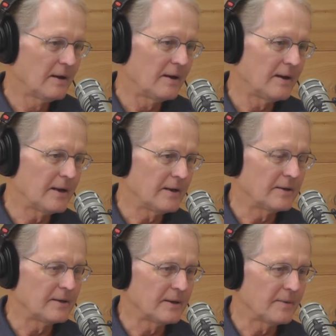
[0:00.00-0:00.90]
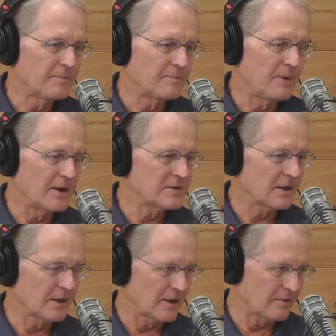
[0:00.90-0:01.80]
And uh,
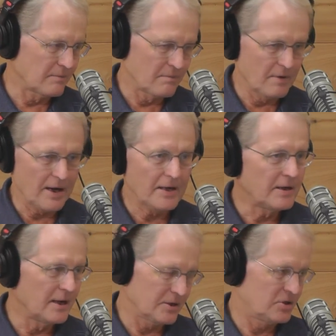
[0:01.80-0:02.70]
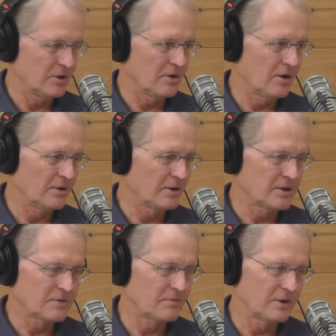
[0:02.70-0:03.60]
basically, my niche in all of
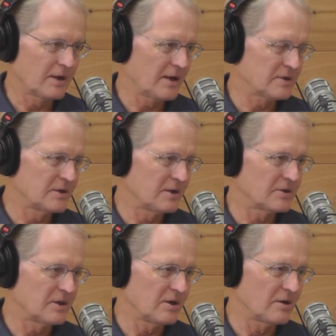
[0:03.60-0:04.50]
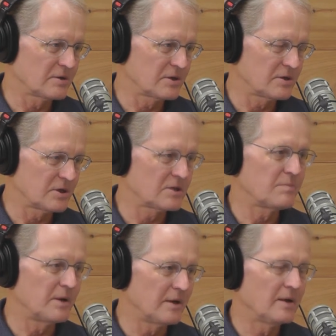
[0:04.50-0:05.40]
this for the last dozen years has just
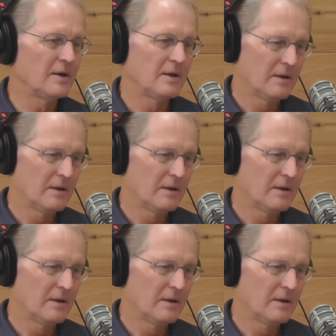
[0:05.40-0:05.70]
been